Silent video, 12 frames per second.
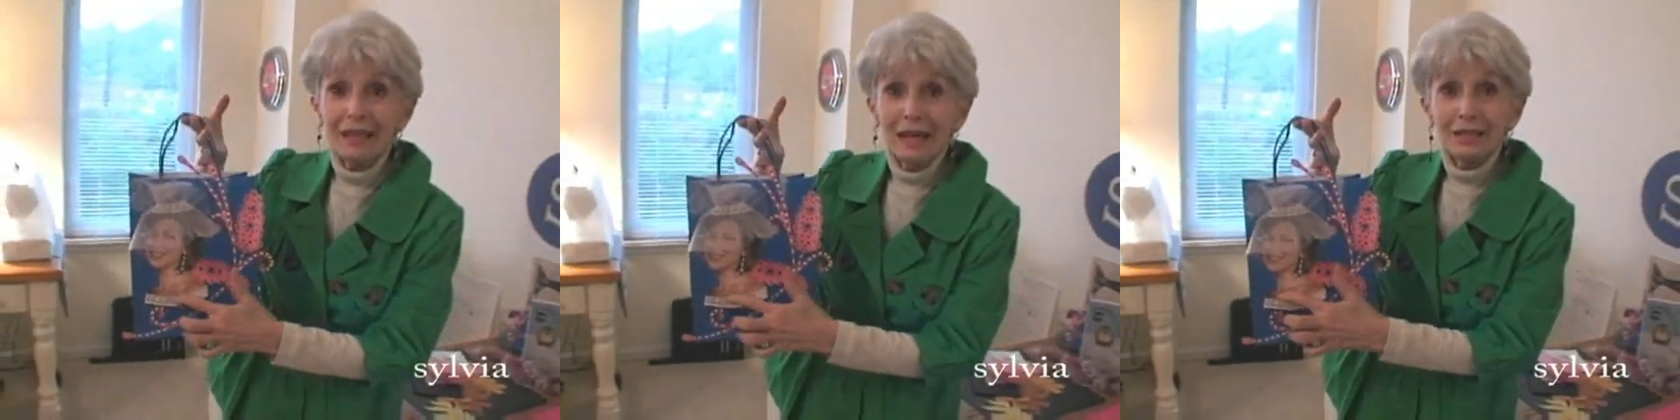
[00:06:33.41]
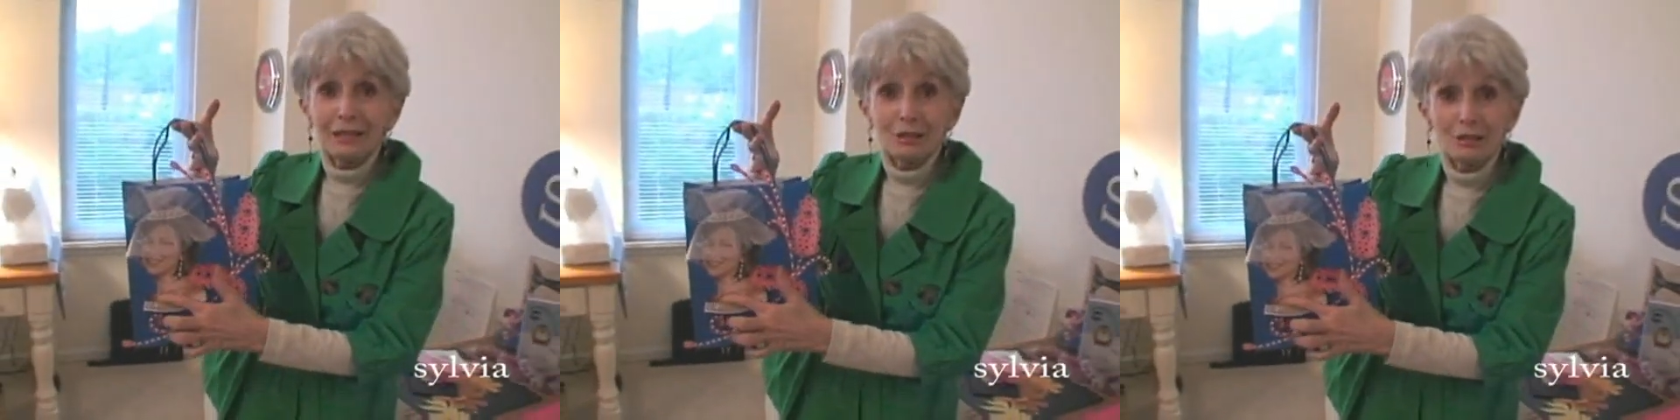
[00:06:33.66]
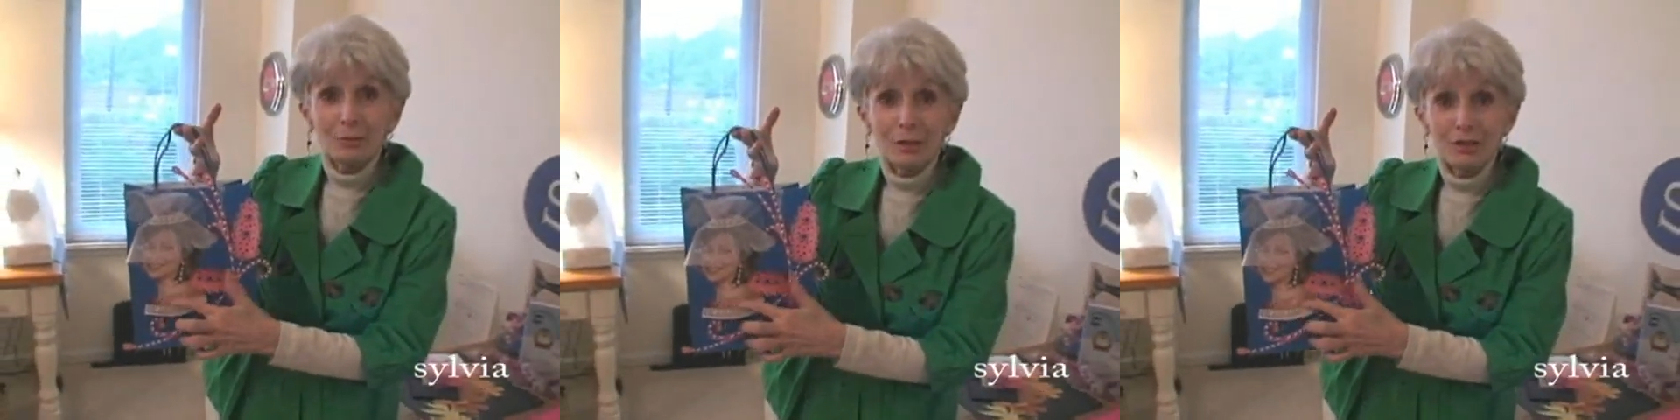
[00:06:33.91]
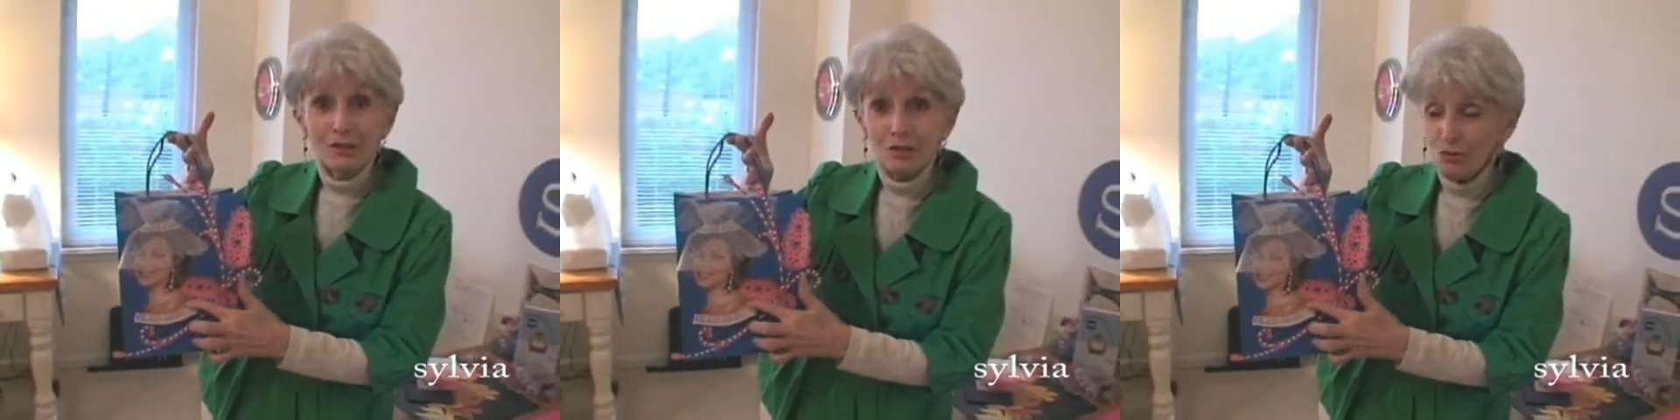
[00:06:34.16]
and a little
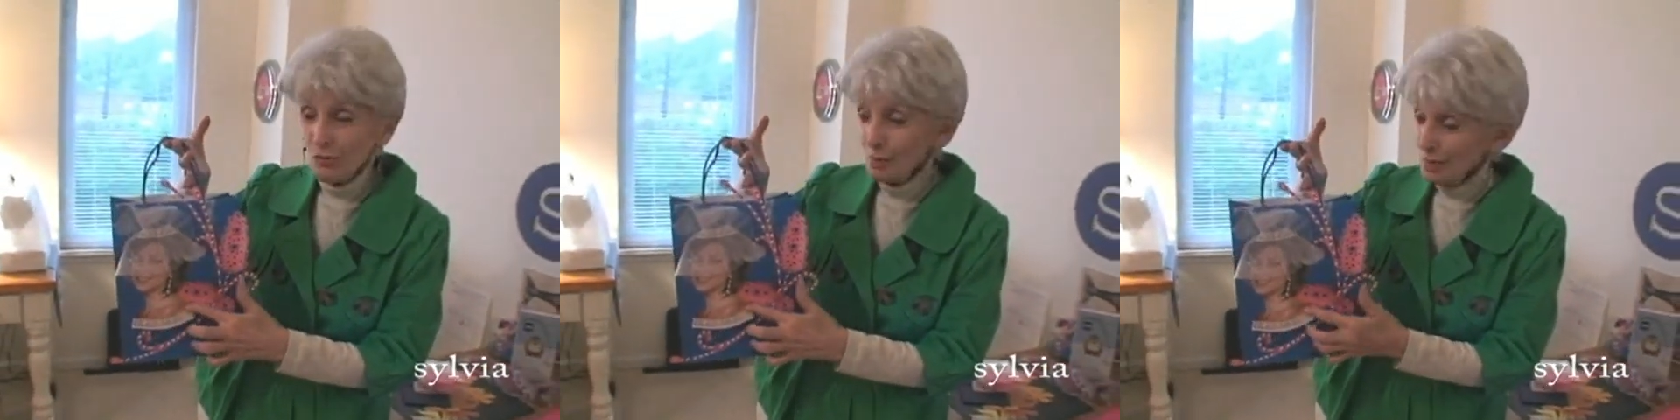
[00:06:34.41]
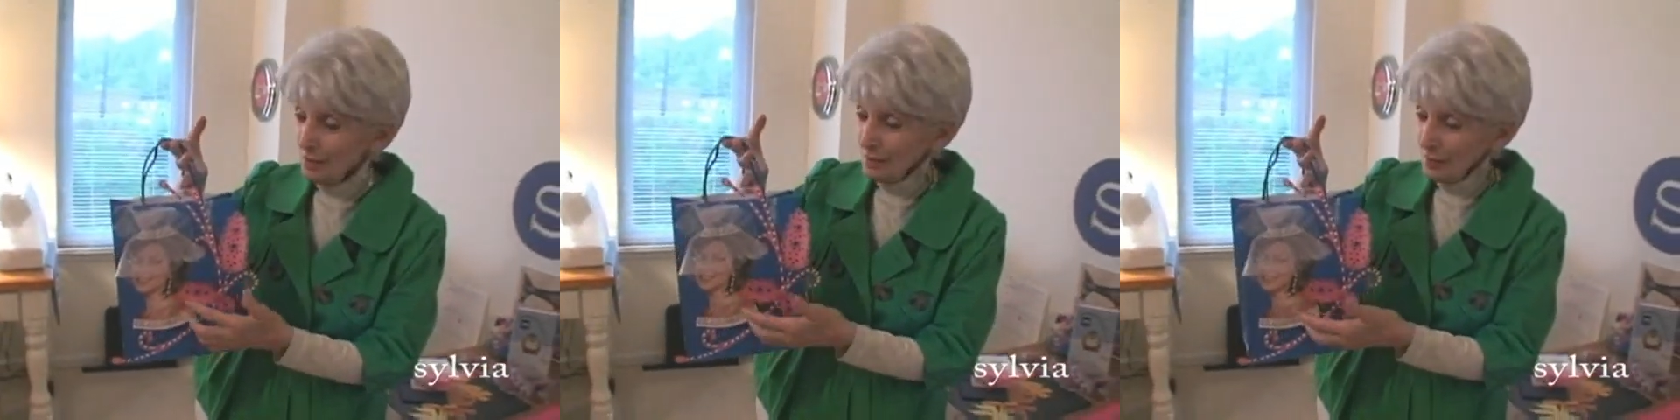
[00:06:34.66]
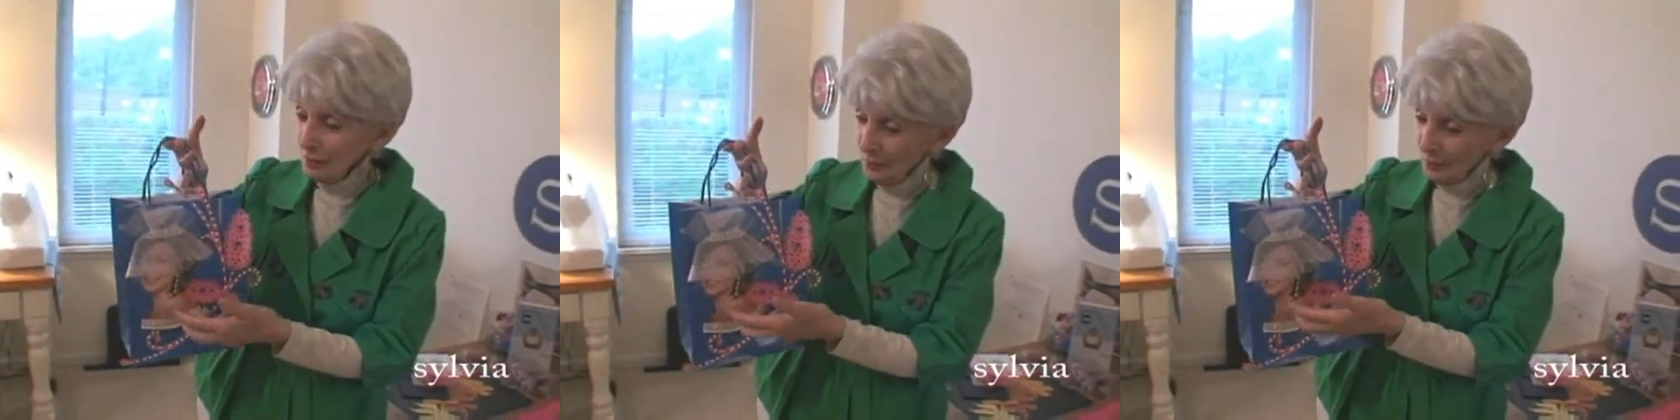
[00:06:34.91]
piece of trimming